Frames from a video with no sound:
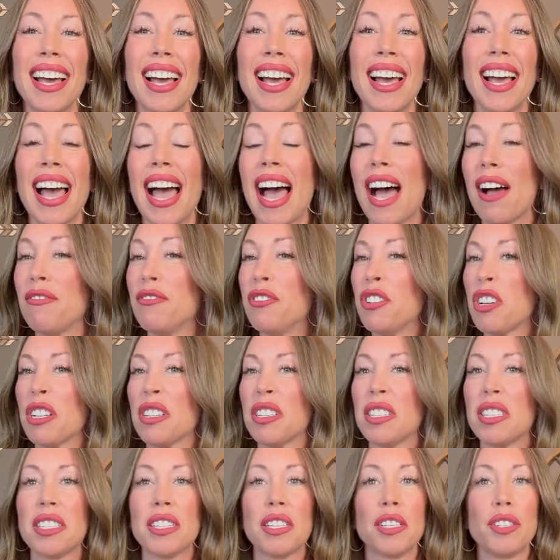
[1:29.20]
have
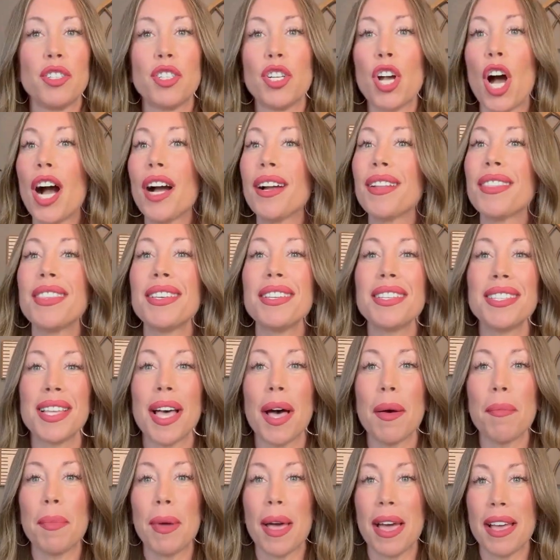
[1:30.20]
just chalked this
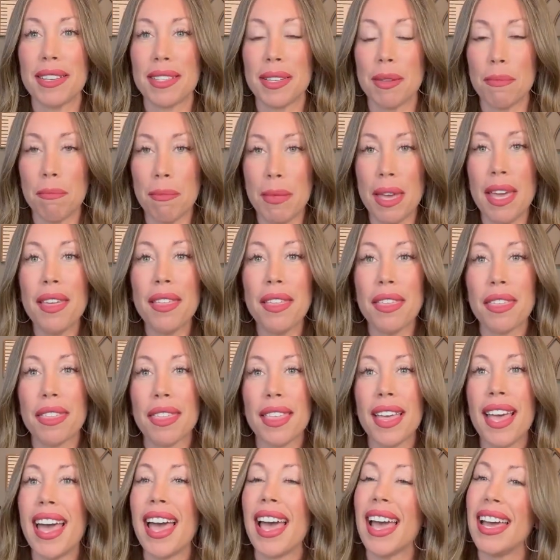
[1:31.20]
up as a myth
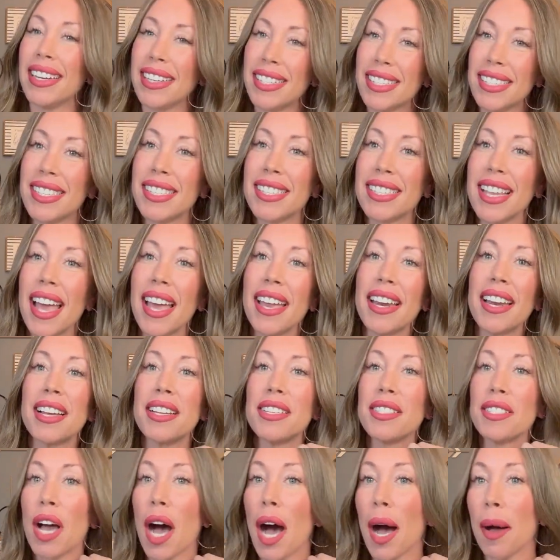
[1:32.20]
and instead
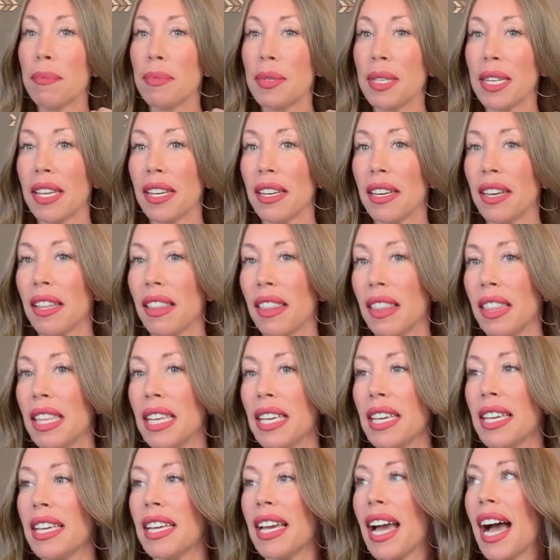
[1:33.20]
adopted
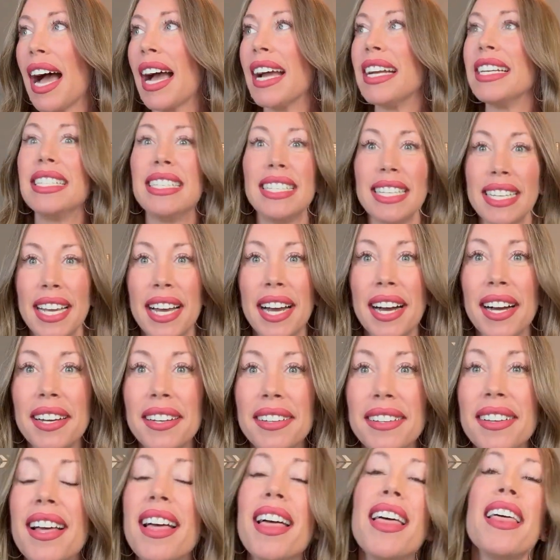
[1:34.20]
the idea
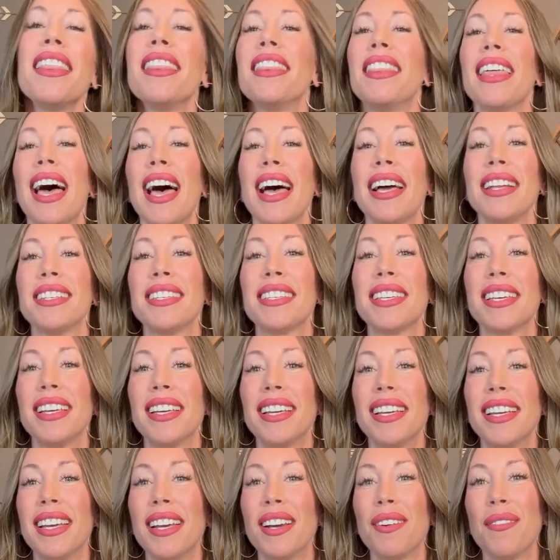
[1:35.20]
that
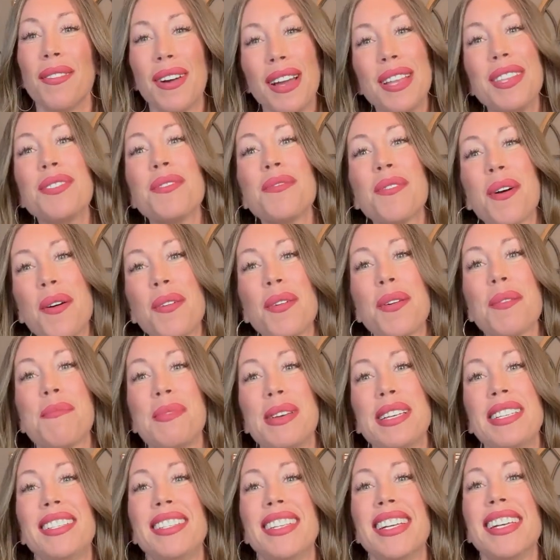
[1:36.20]
when you own a
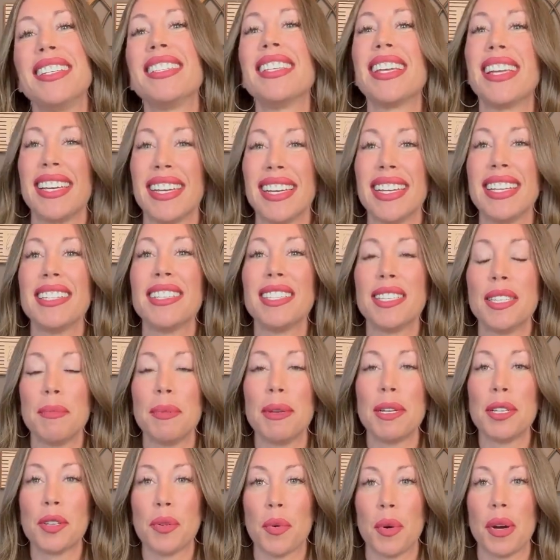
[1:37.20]
business, it needs to be
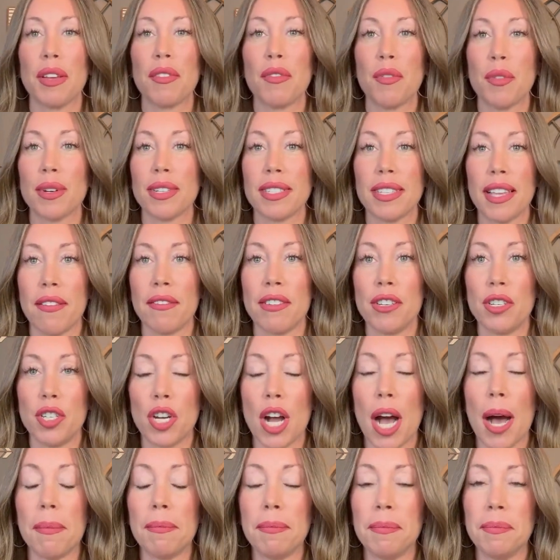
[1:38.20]
a 24/7
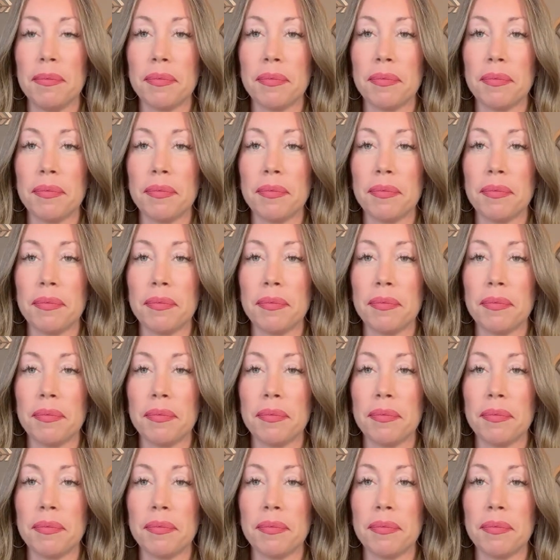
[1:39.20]
job?